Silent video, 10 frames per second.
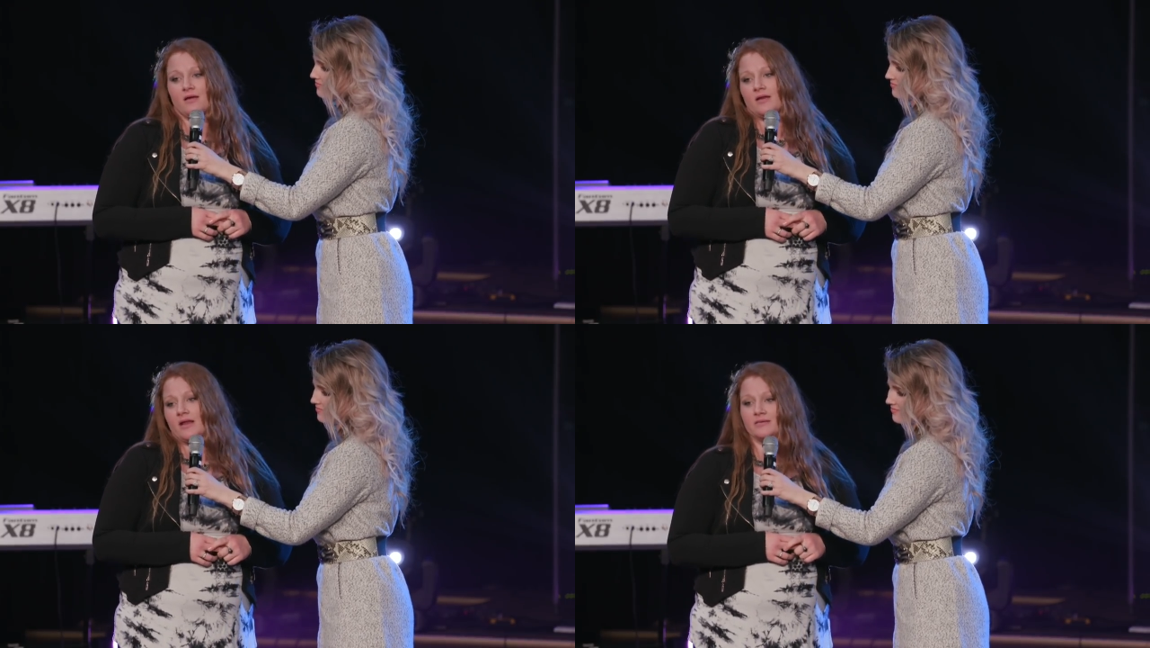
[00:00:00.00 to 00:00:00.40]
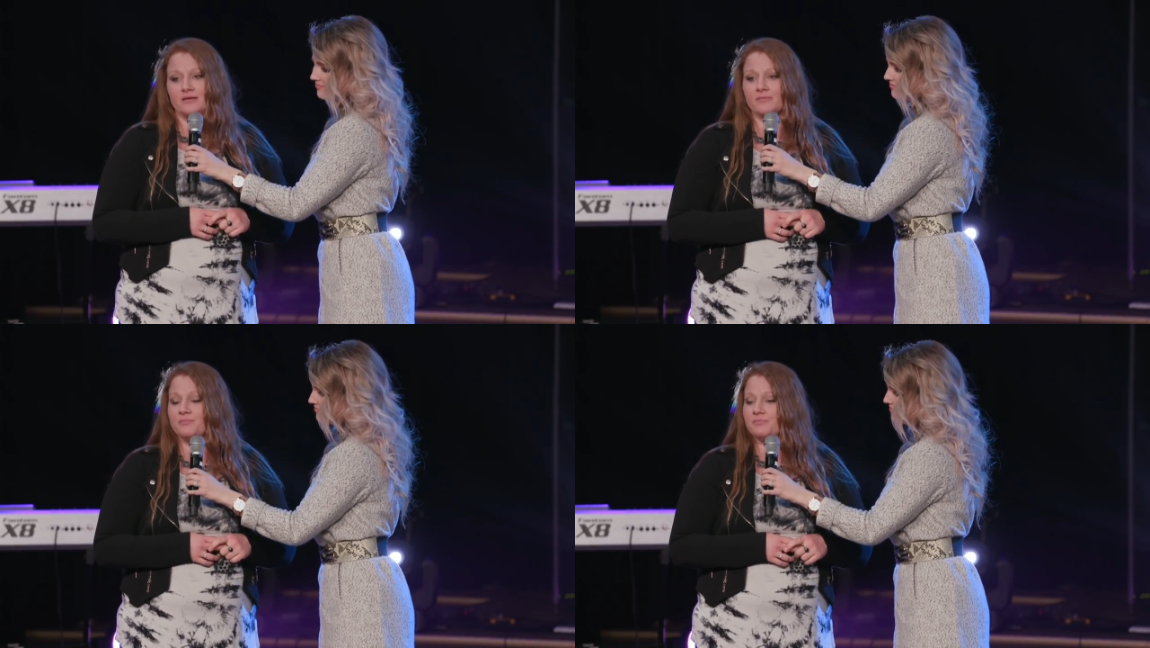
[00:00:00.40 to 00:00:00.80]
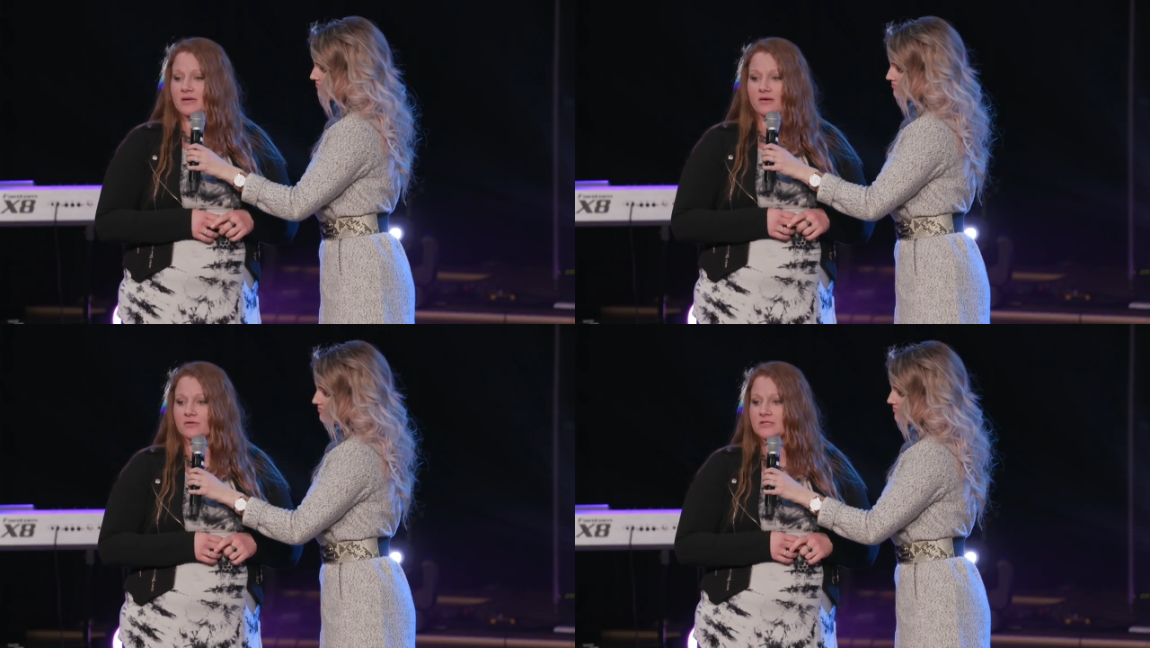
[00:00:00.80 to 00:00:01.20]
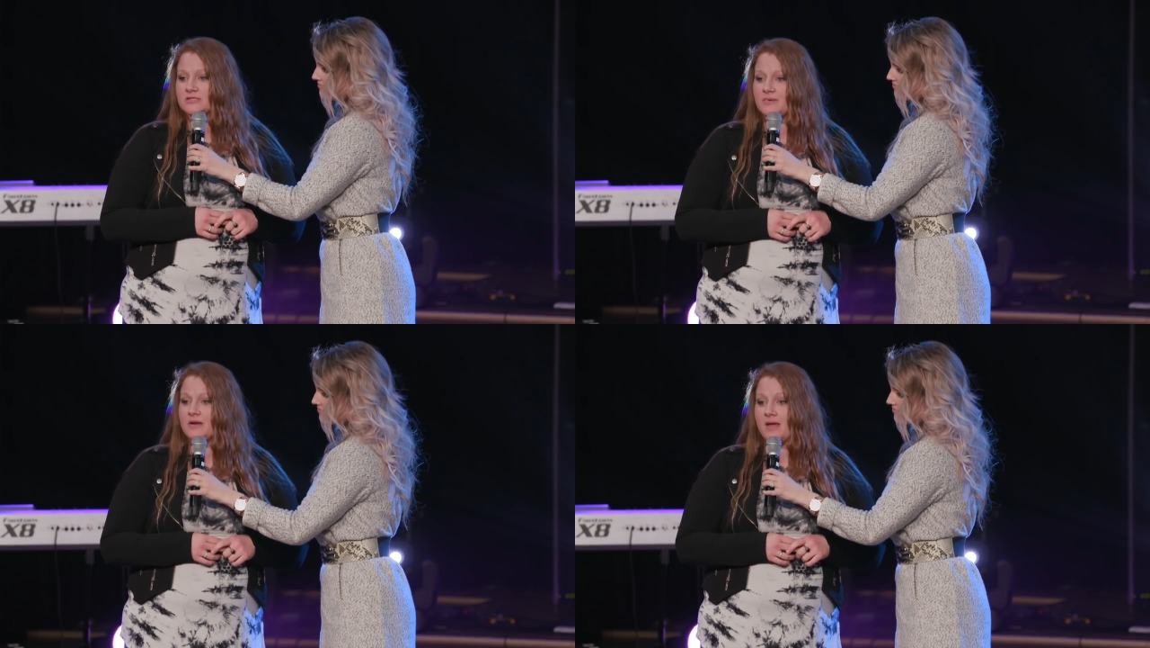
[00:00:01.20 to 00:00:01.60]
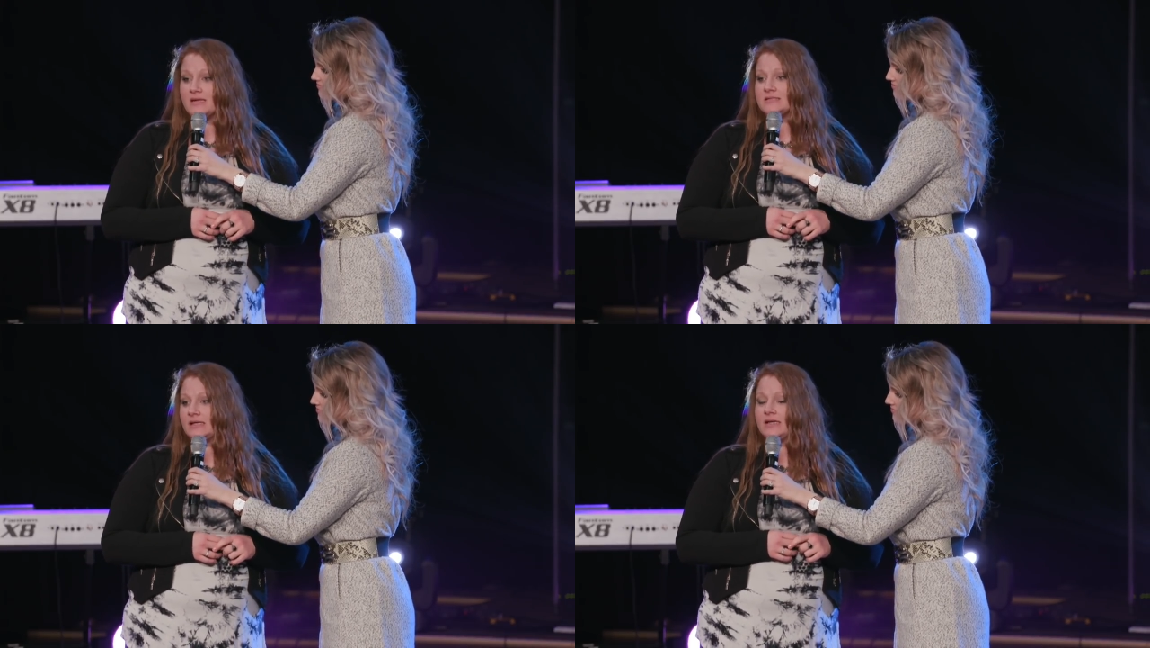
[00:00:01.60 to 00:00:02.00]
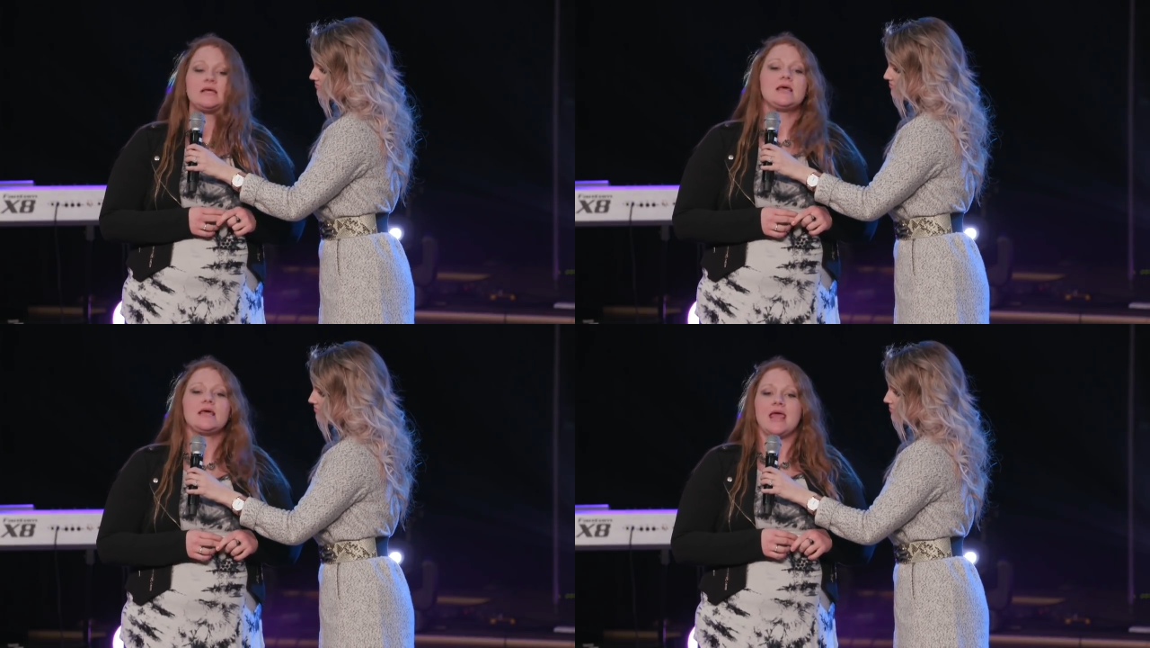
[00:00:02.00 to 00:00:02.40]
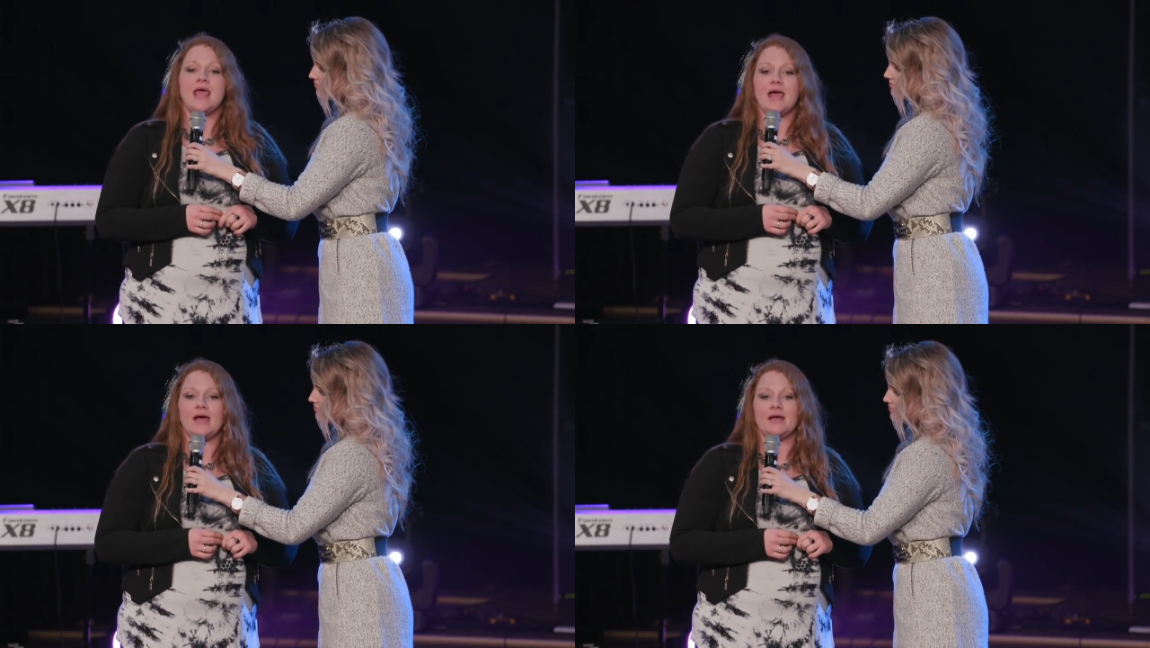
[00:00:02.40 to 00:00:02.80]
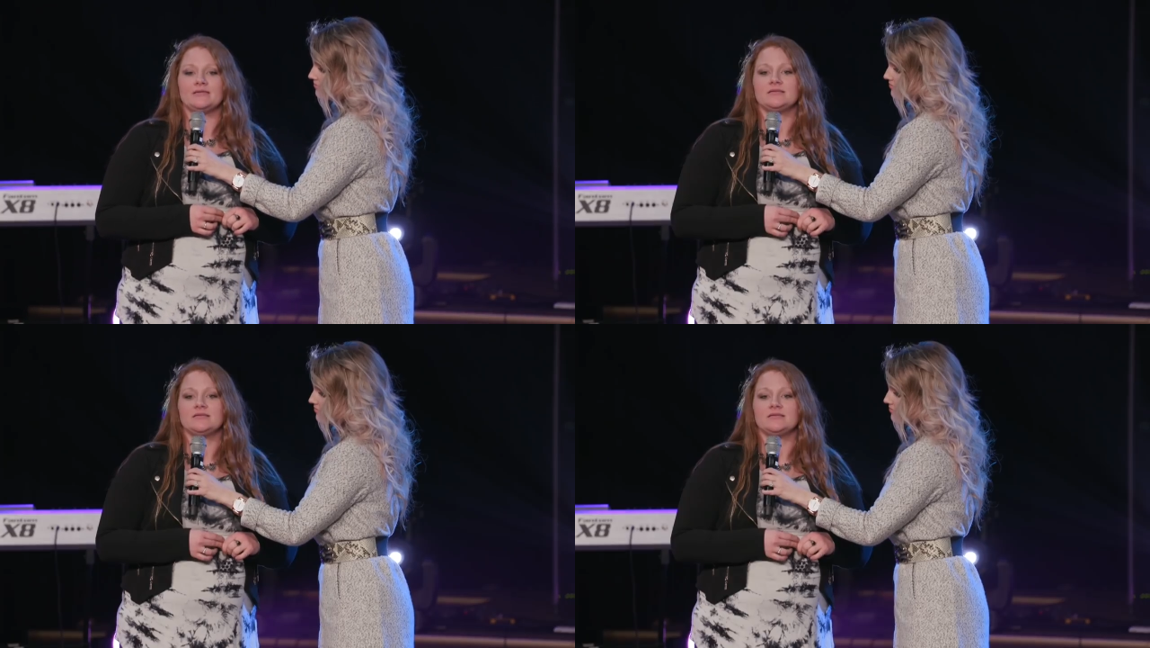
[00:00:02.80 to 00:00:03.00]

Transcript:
Speaker 1: And, I, I, you know, she's been amazing. And